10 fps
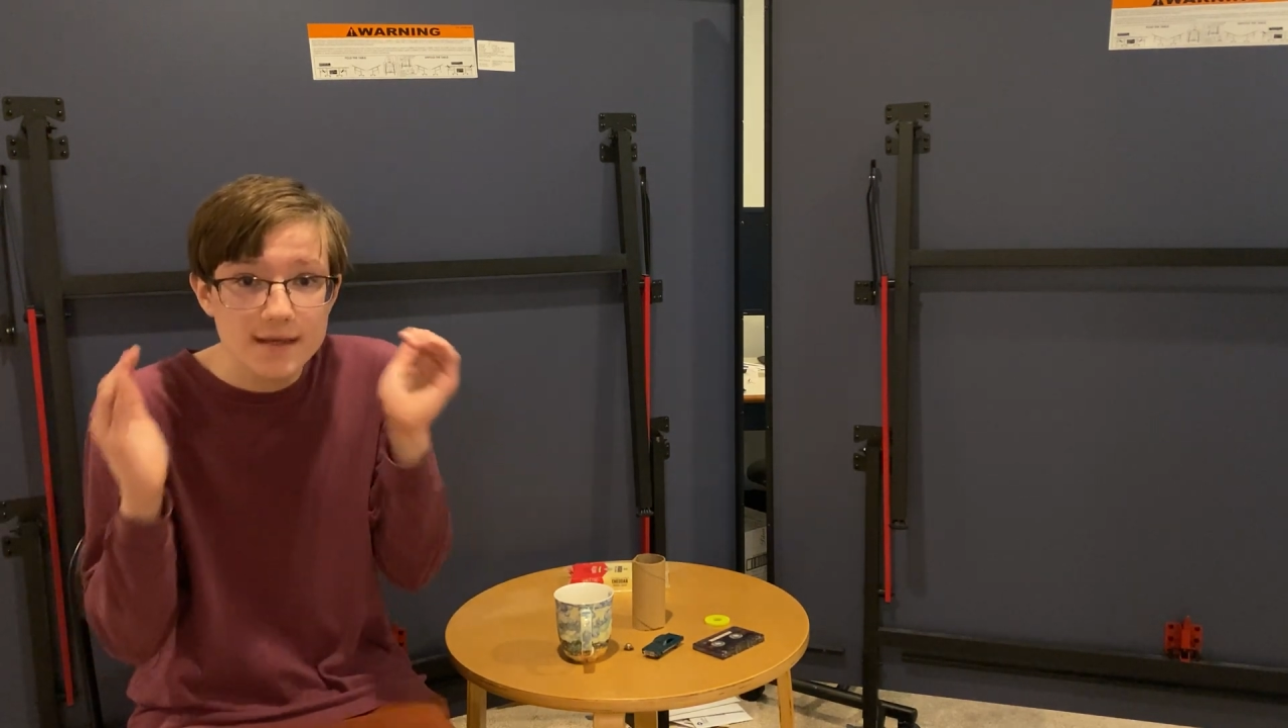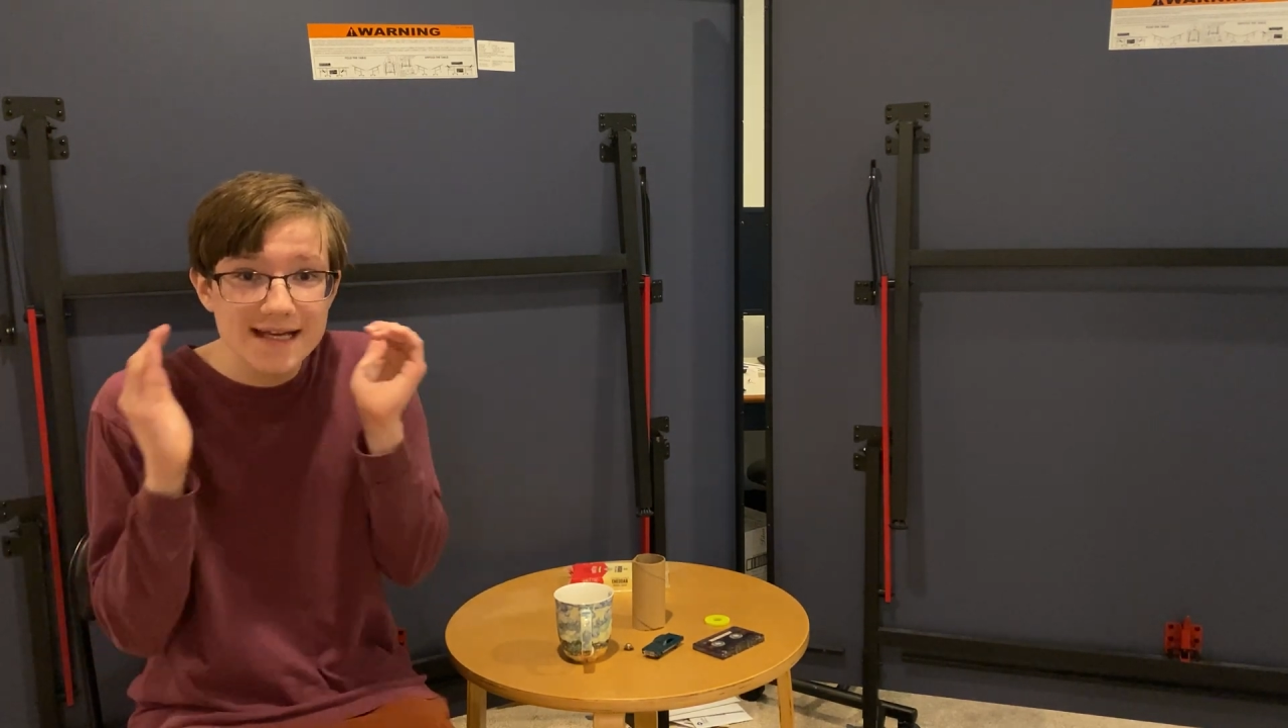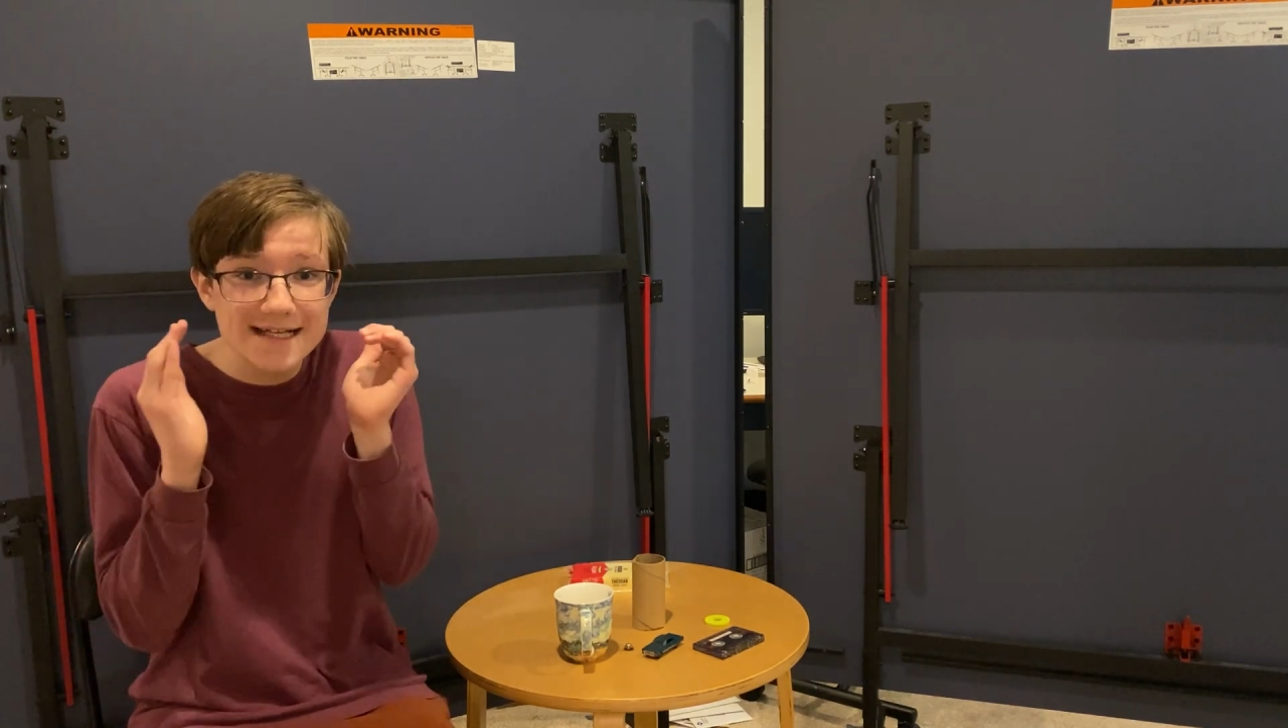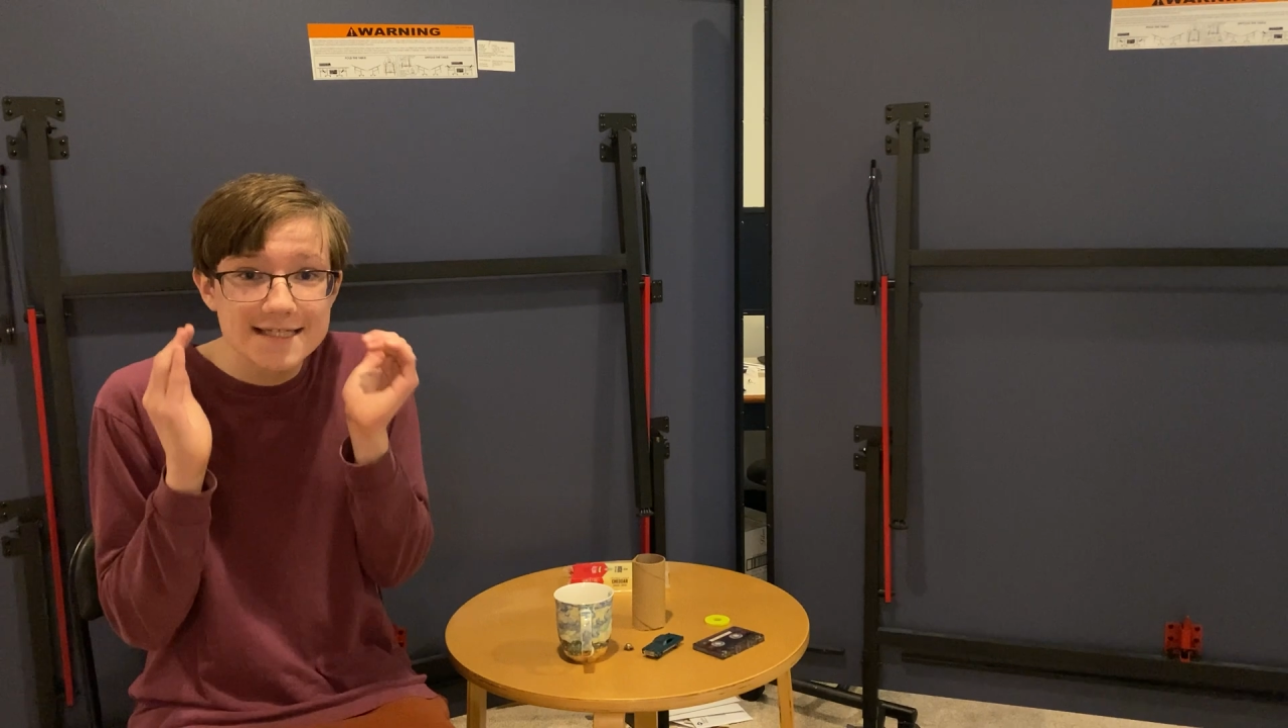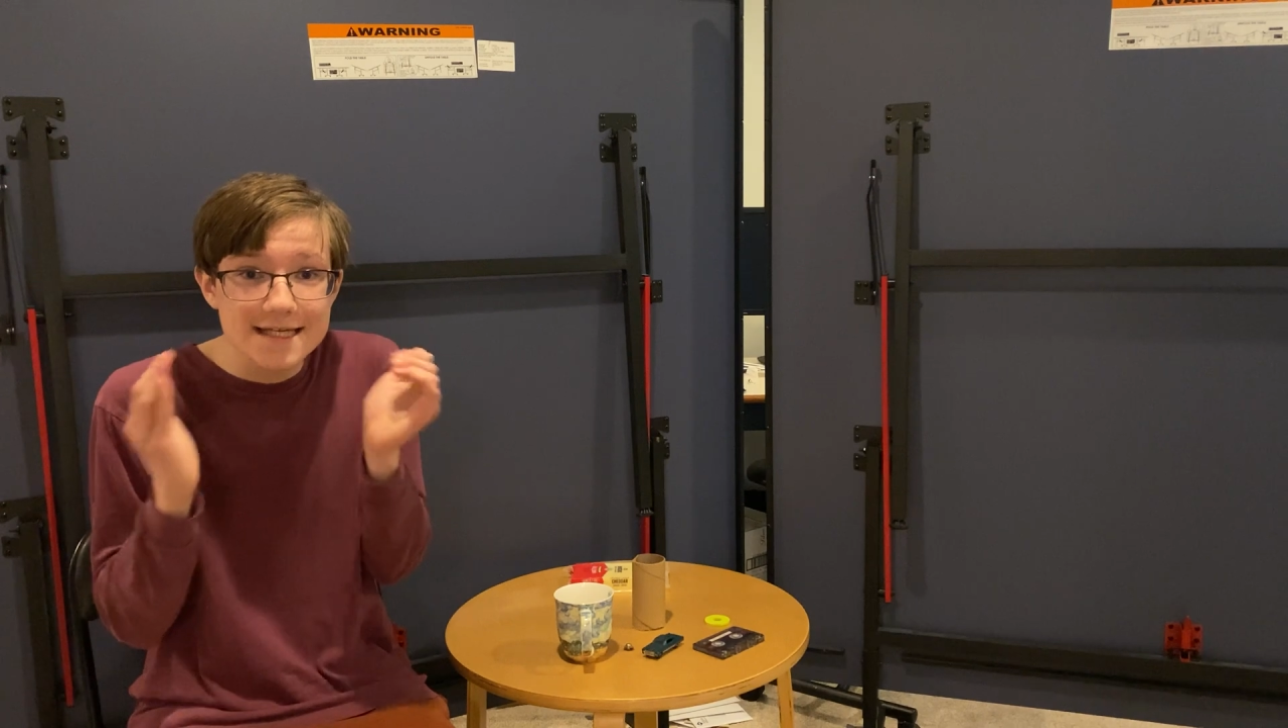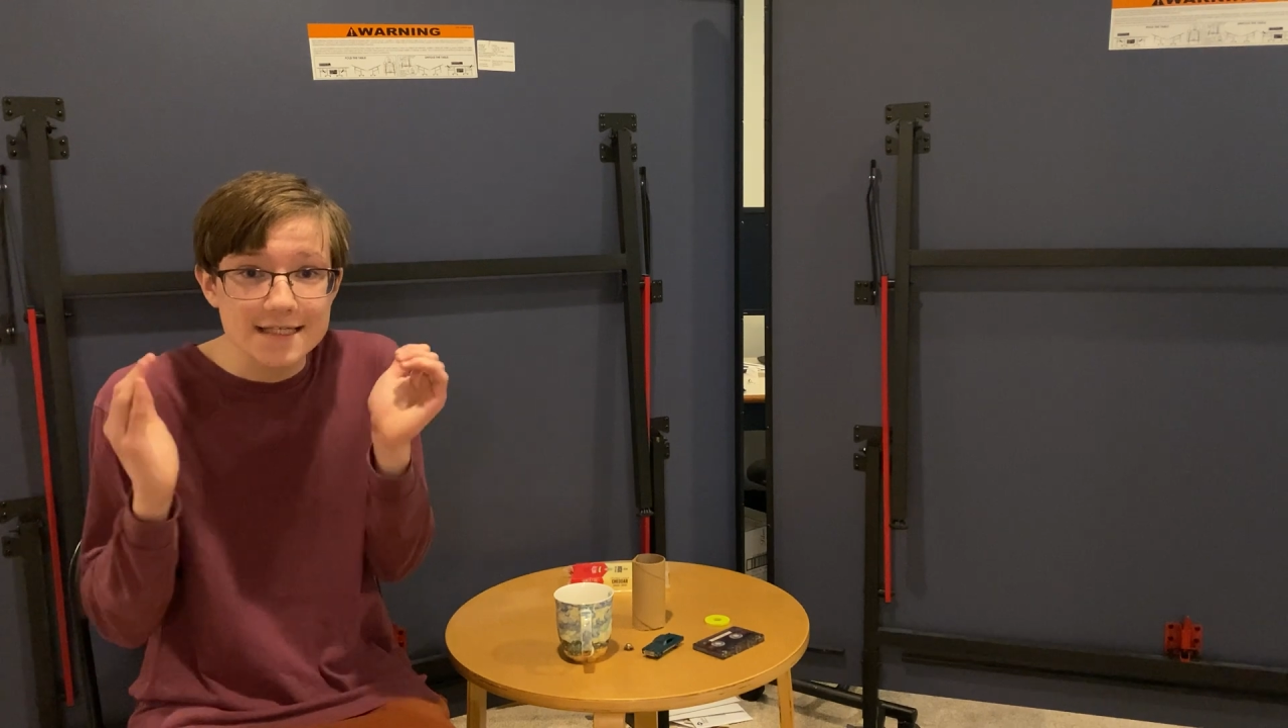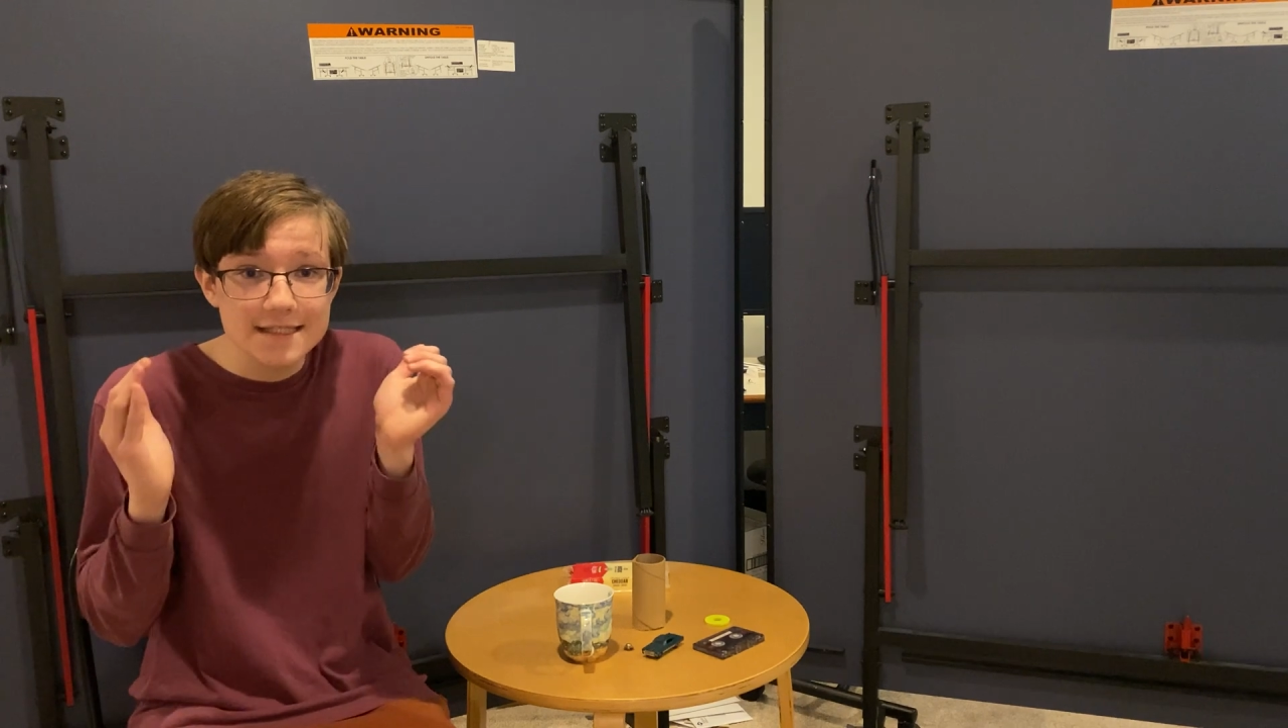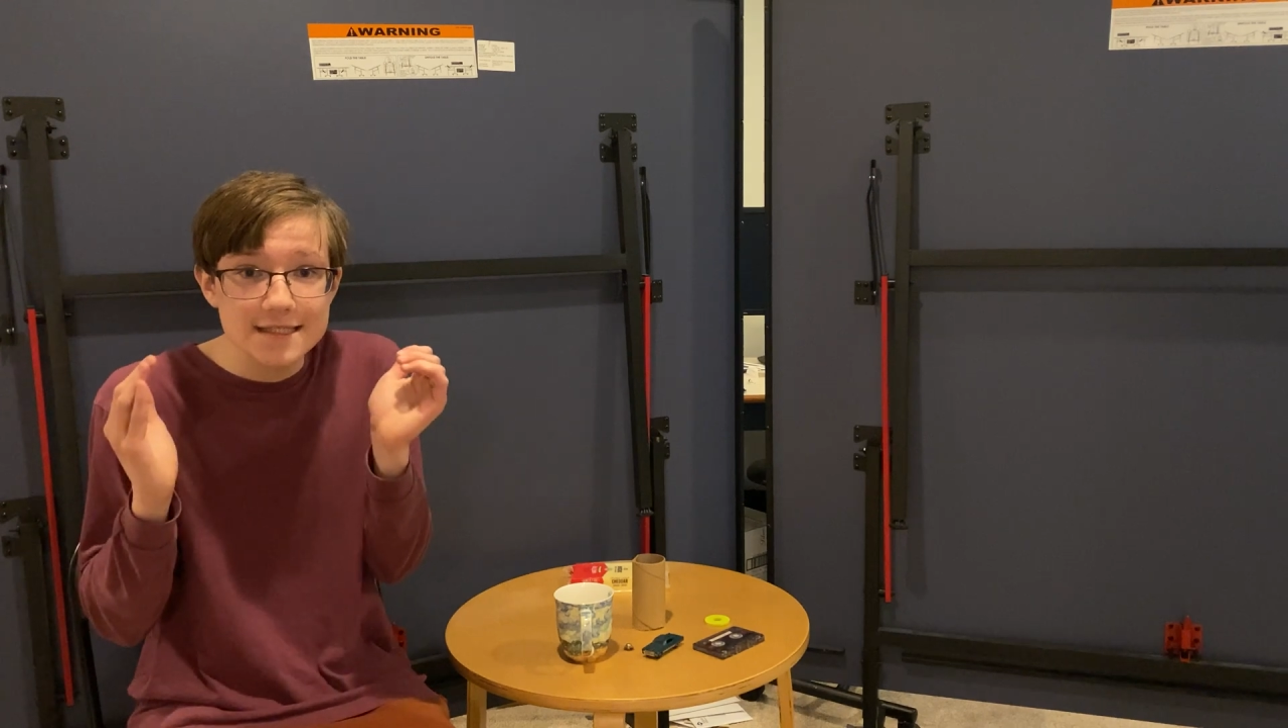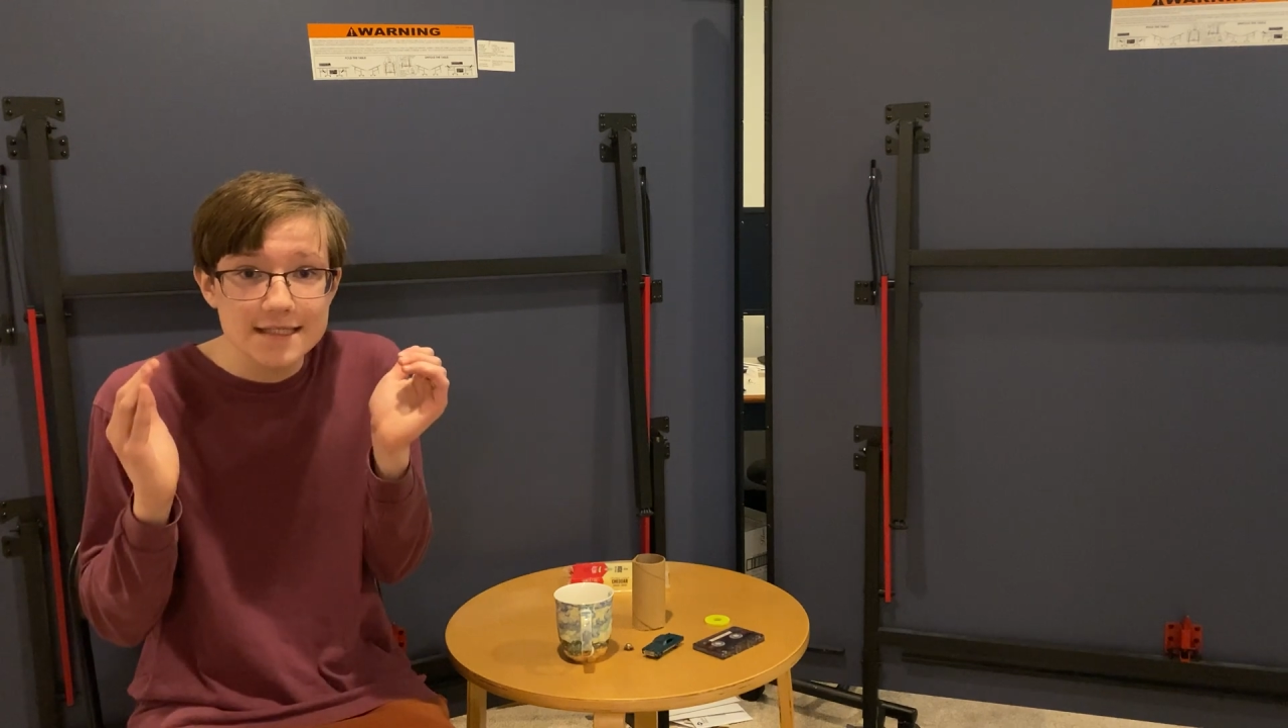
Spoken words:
exists